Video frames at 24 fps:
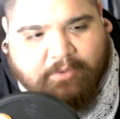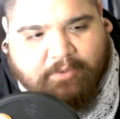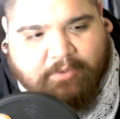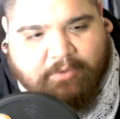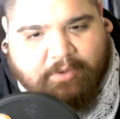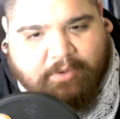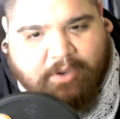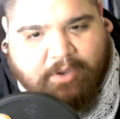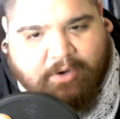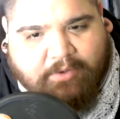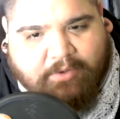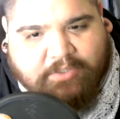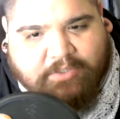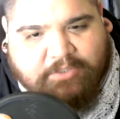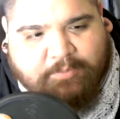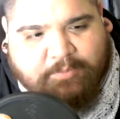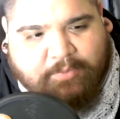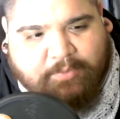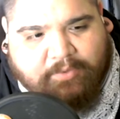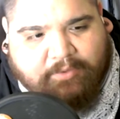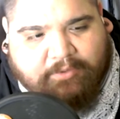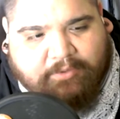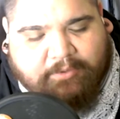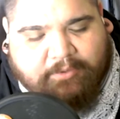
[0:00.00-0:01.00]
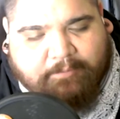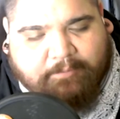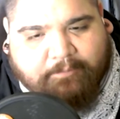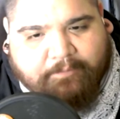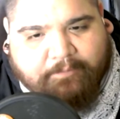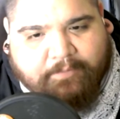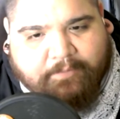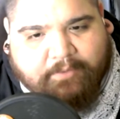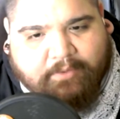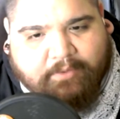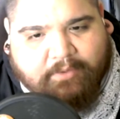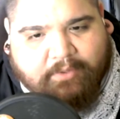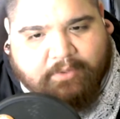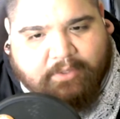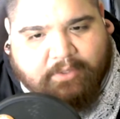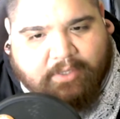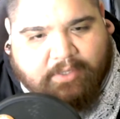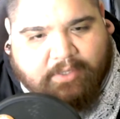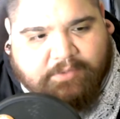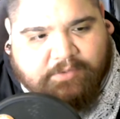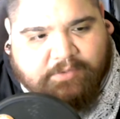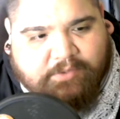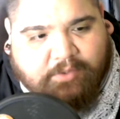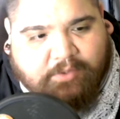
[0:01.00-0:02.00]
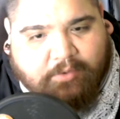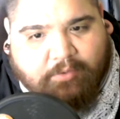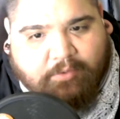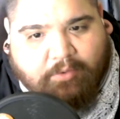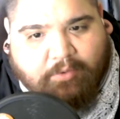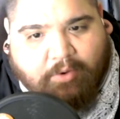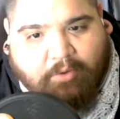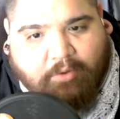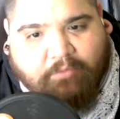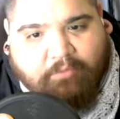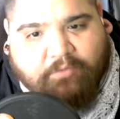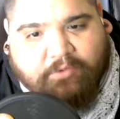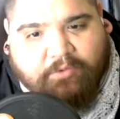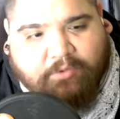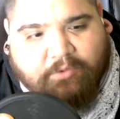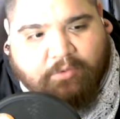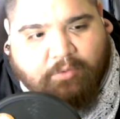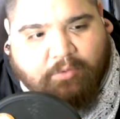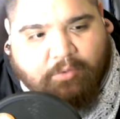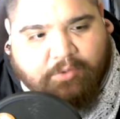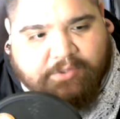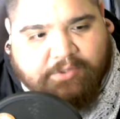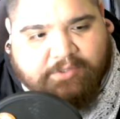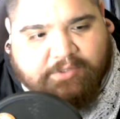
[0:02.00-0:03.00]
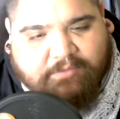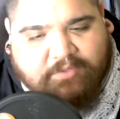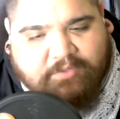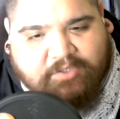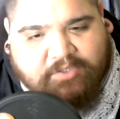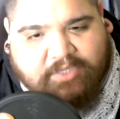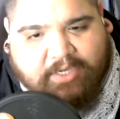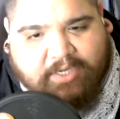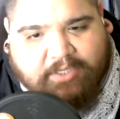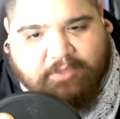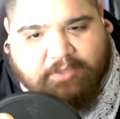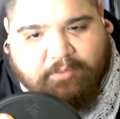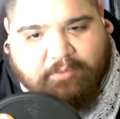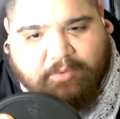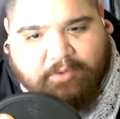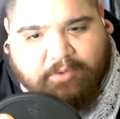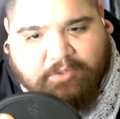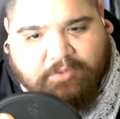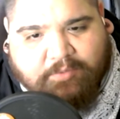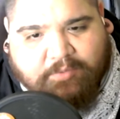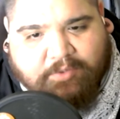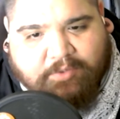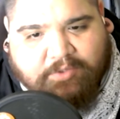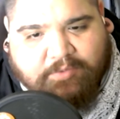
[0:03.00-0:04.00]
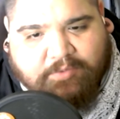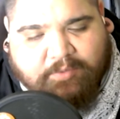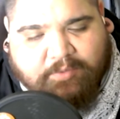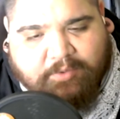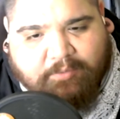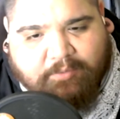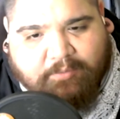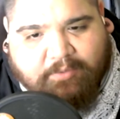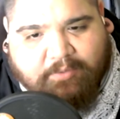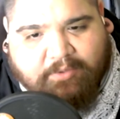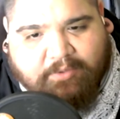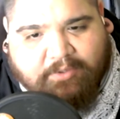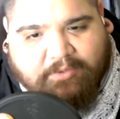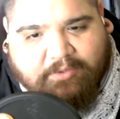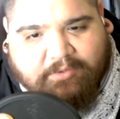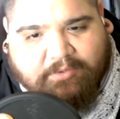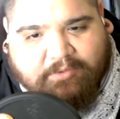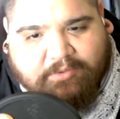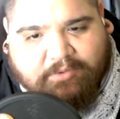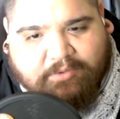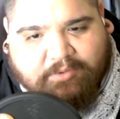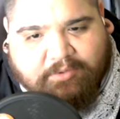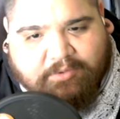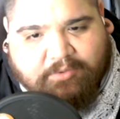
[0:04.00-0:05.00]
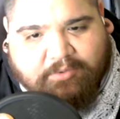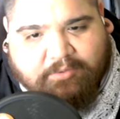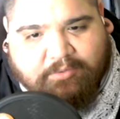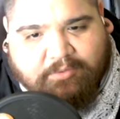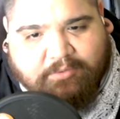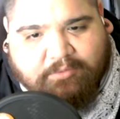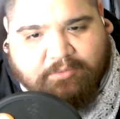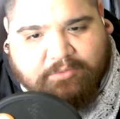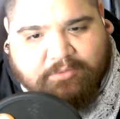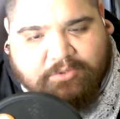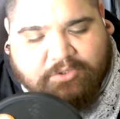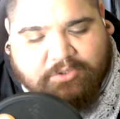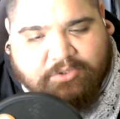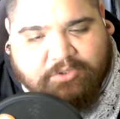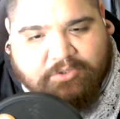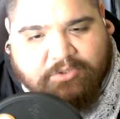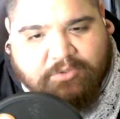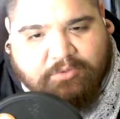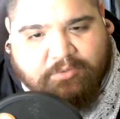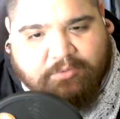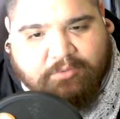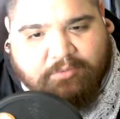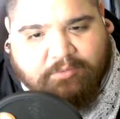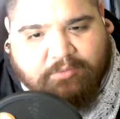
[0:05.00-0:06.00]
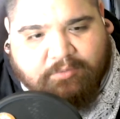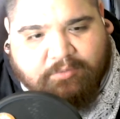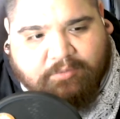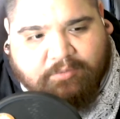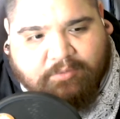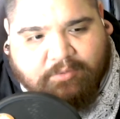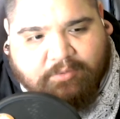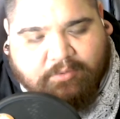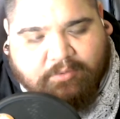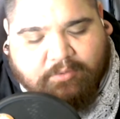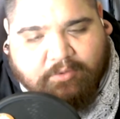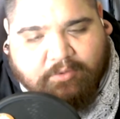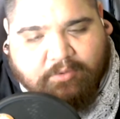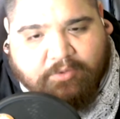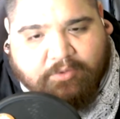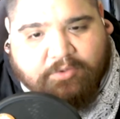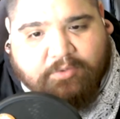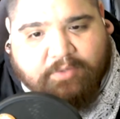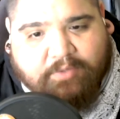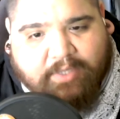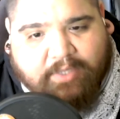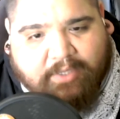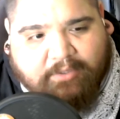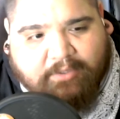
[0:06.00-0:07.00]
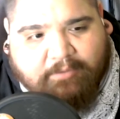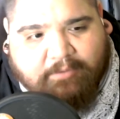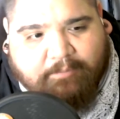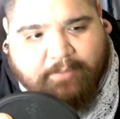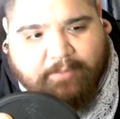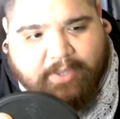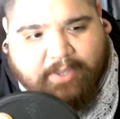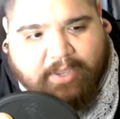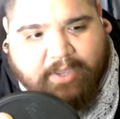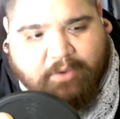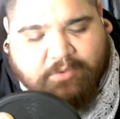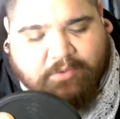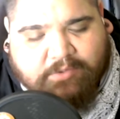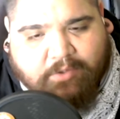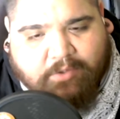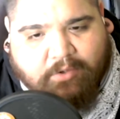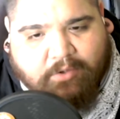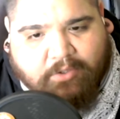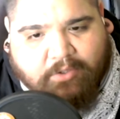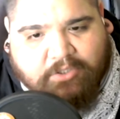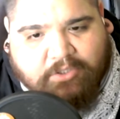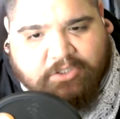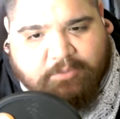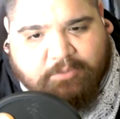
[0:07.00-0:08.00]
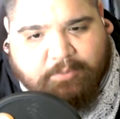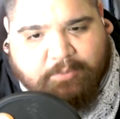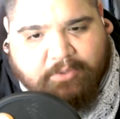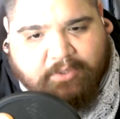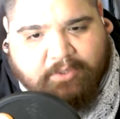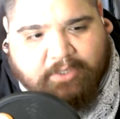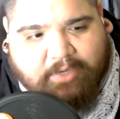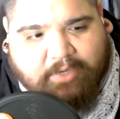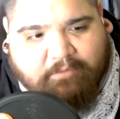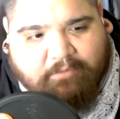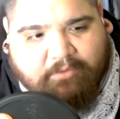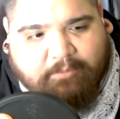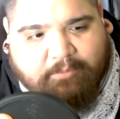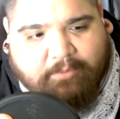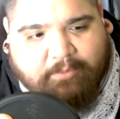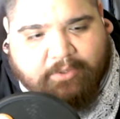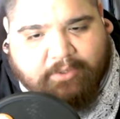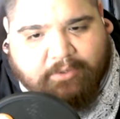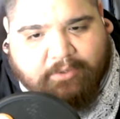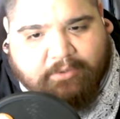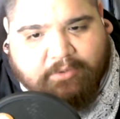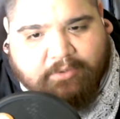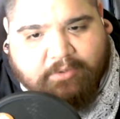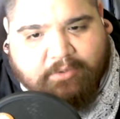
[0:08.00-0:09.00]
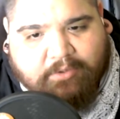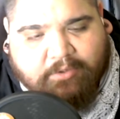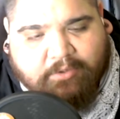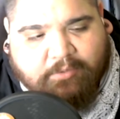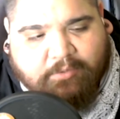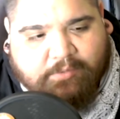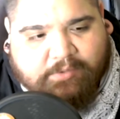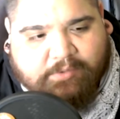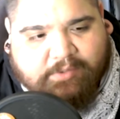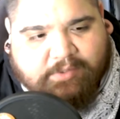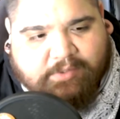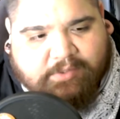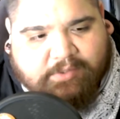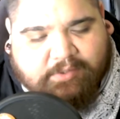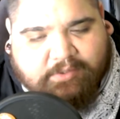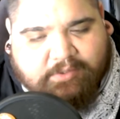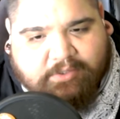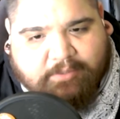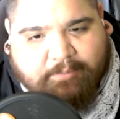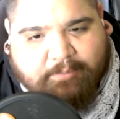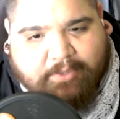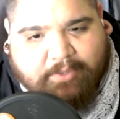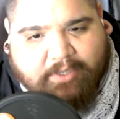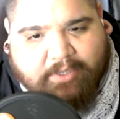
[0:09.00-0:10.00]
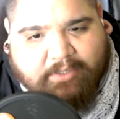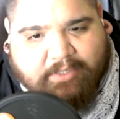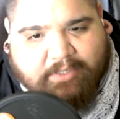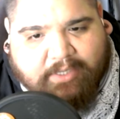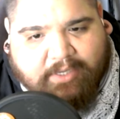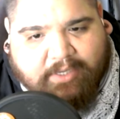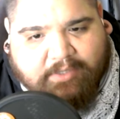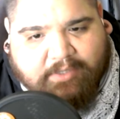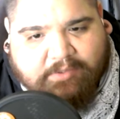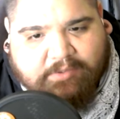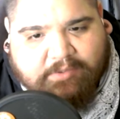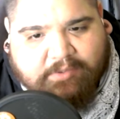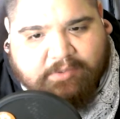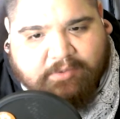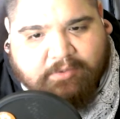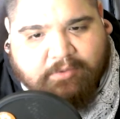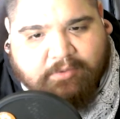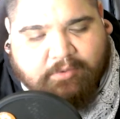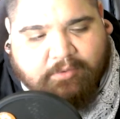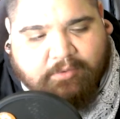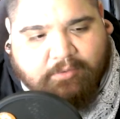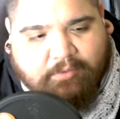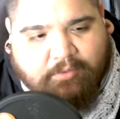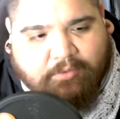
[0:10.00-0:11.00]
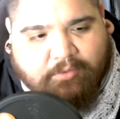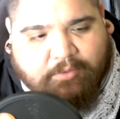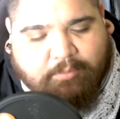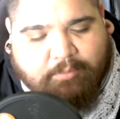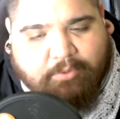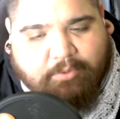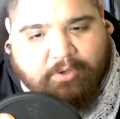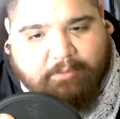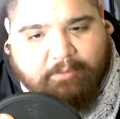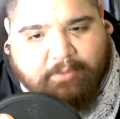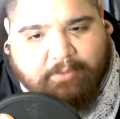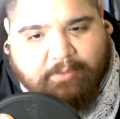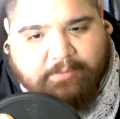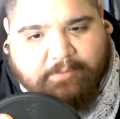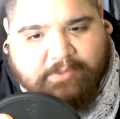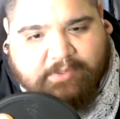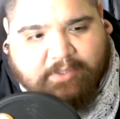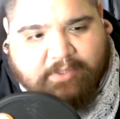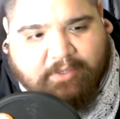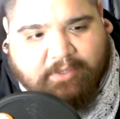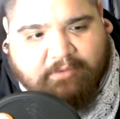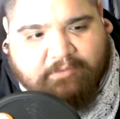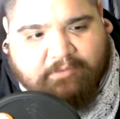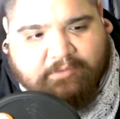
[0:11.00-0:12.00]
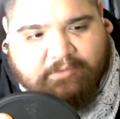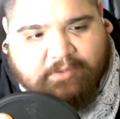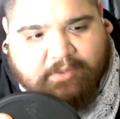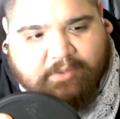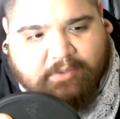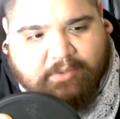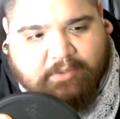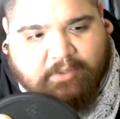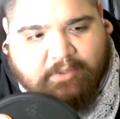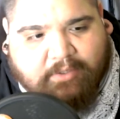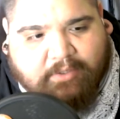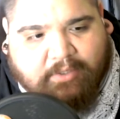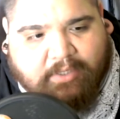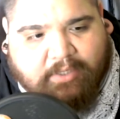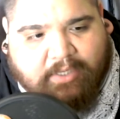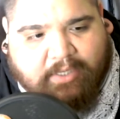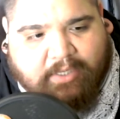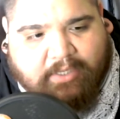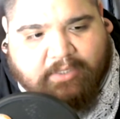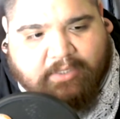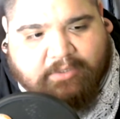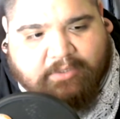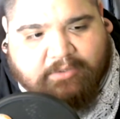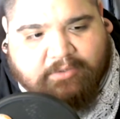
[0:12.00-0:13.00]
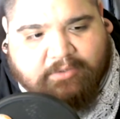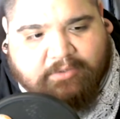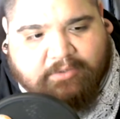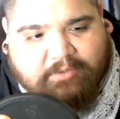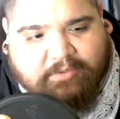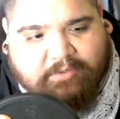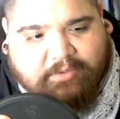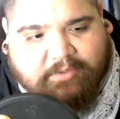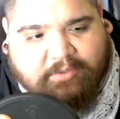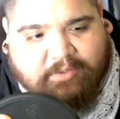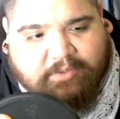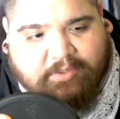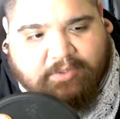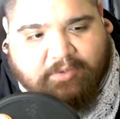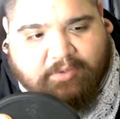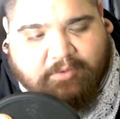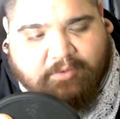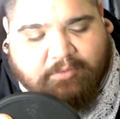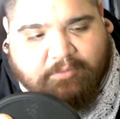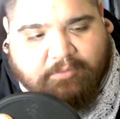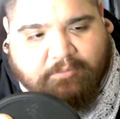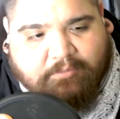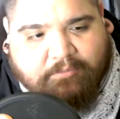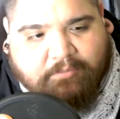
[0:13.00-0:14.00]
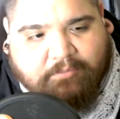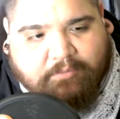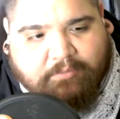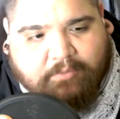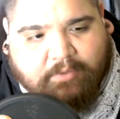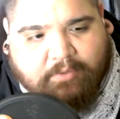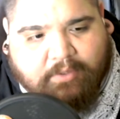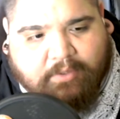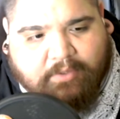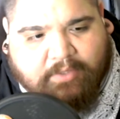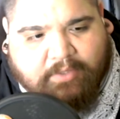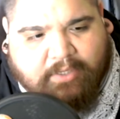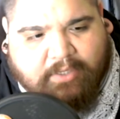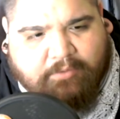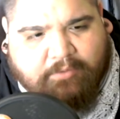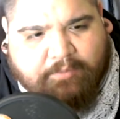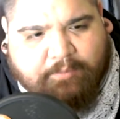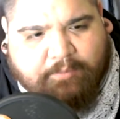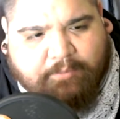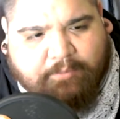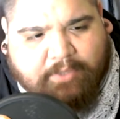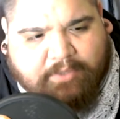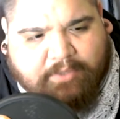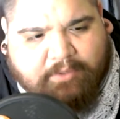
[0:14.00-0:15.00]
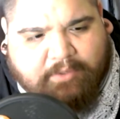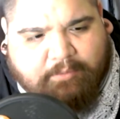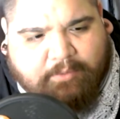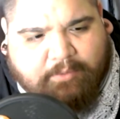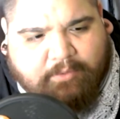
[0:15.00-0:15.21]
orange pilling them. And so over the course of January 2021 through June, or through the end of May, I was orange pilling everybody who was listening to the podcast or the premium stuff. And, I think we only